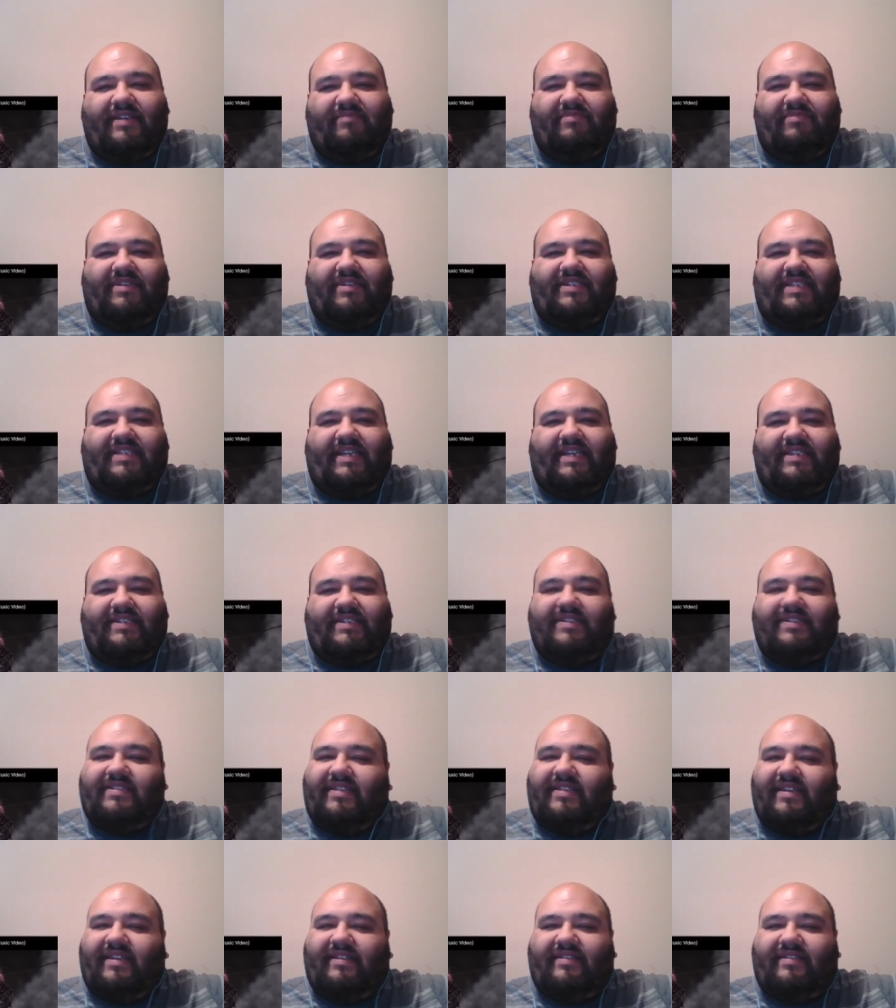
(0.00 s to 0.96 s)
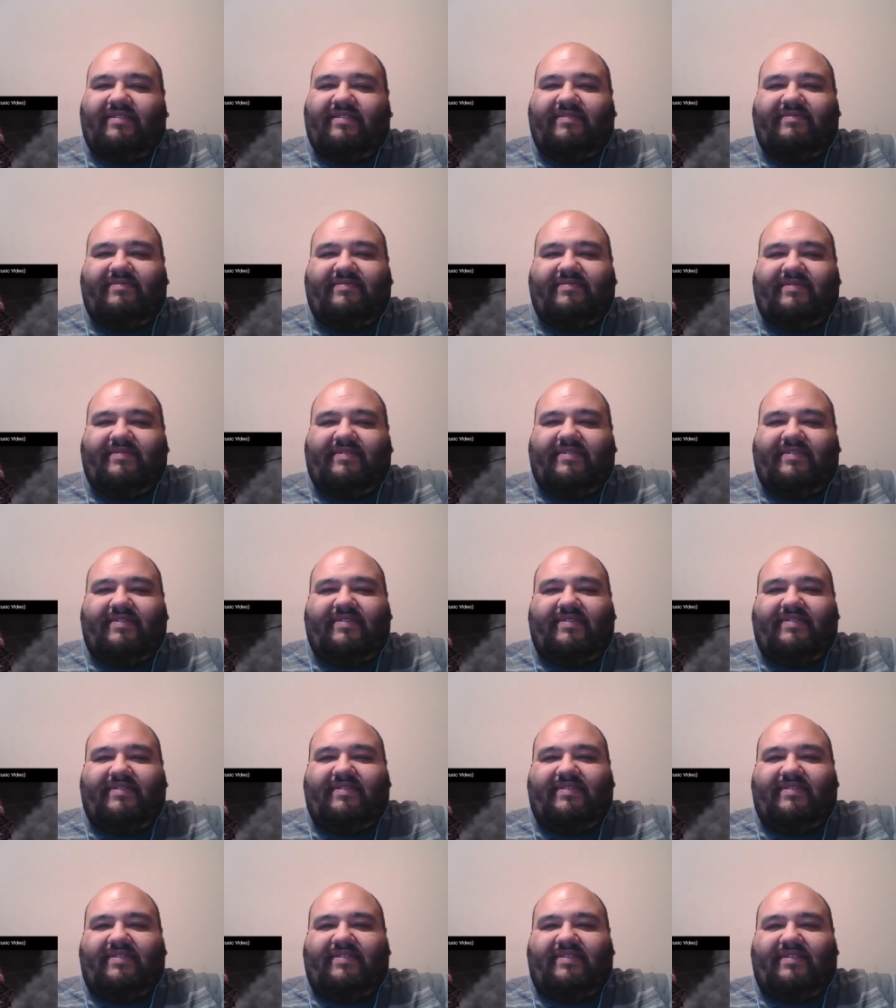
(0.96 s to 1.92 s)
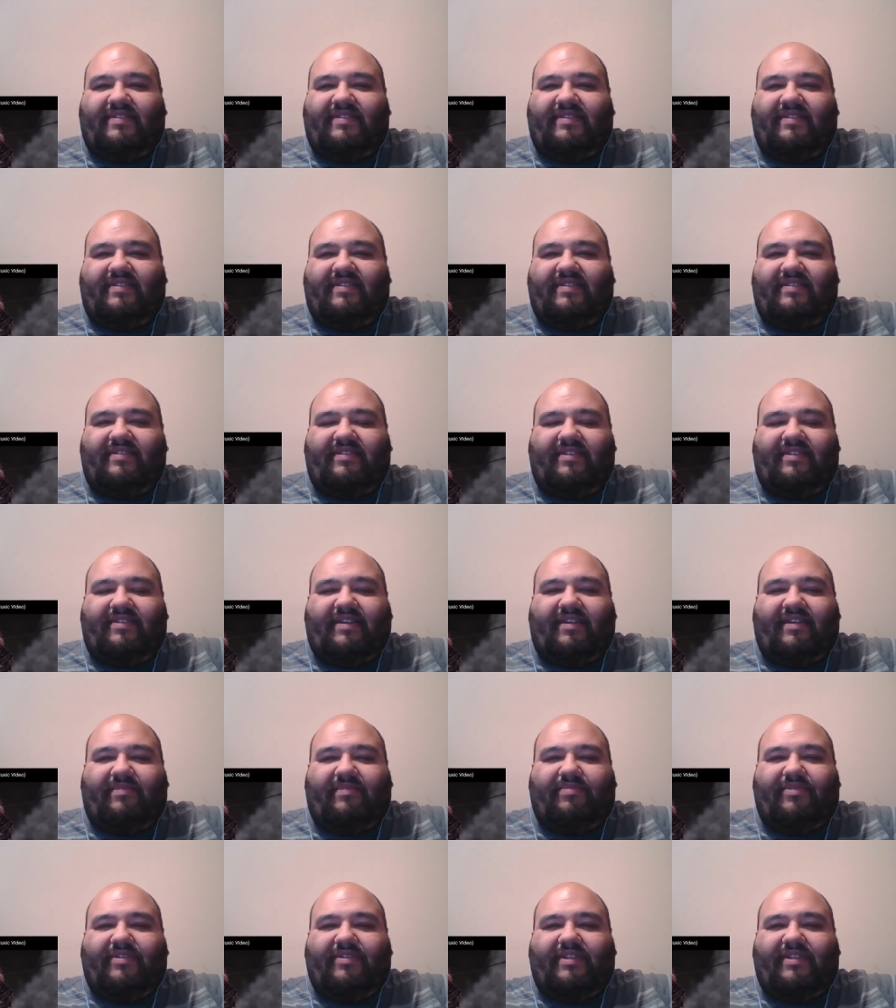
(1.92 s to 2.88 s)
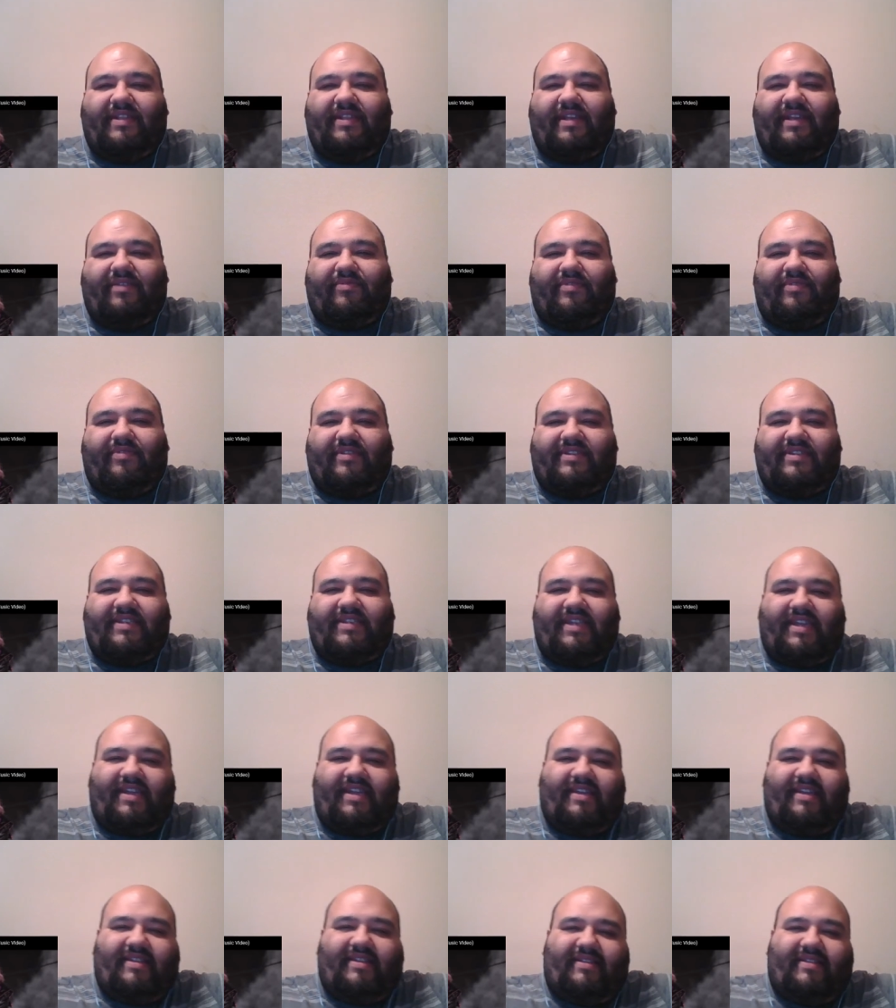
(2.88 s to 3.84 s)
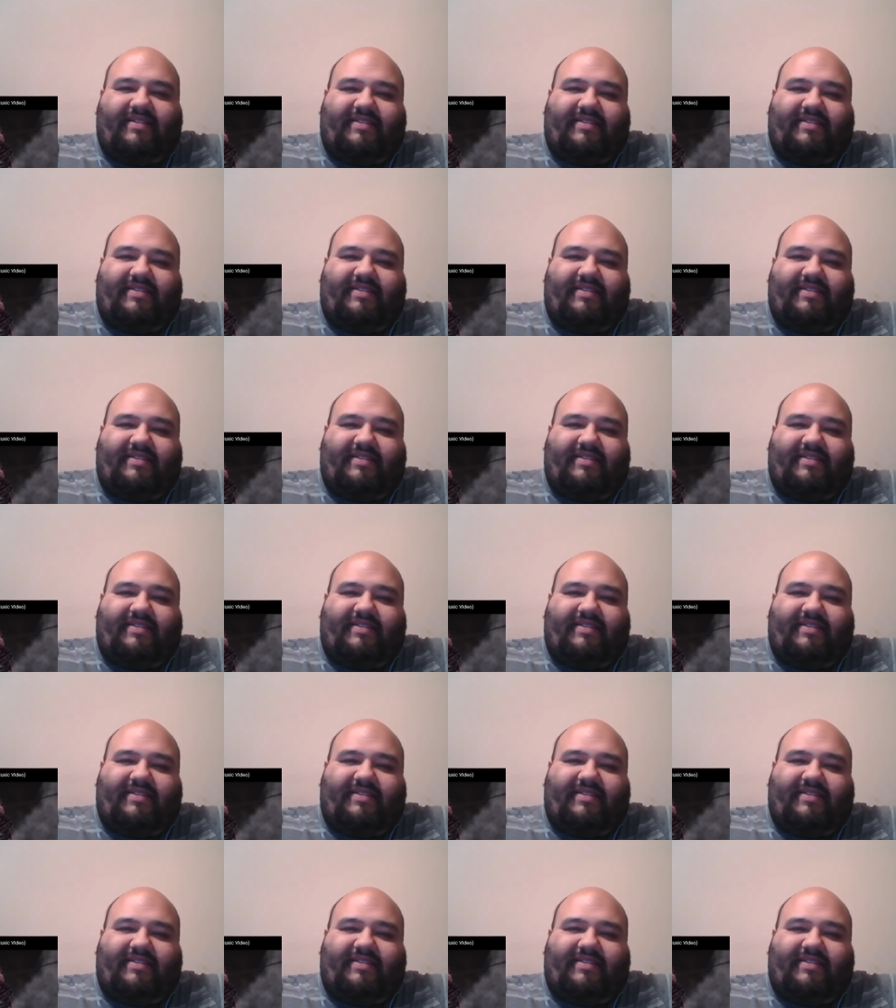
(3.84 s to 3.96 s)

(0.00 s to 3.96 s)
But it's like she said, you got to put in that work to get it.